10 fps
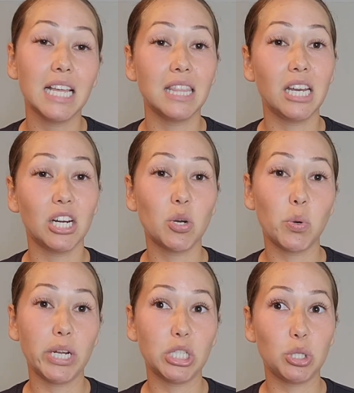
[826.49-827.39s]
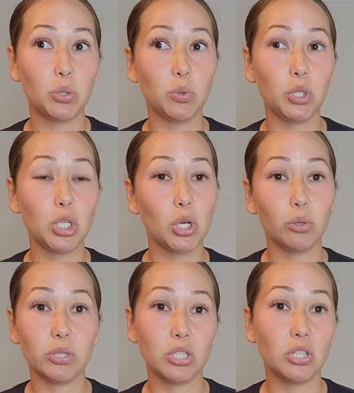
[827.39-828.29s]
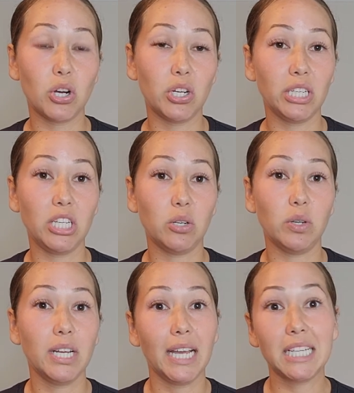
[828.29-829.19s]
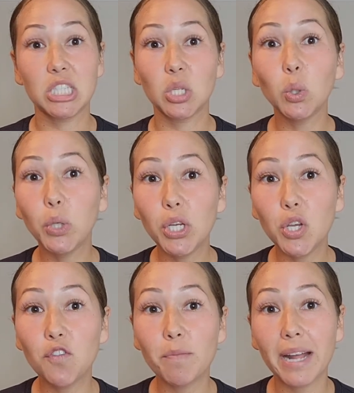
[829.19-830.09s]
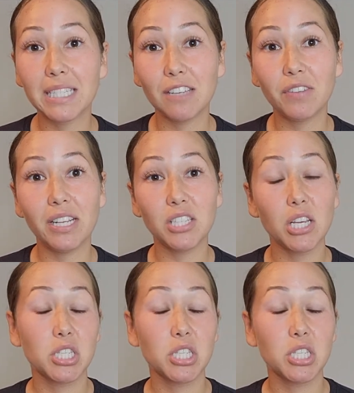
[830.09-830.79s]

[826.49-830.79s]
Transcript: they're going to, start, excluding you from activities.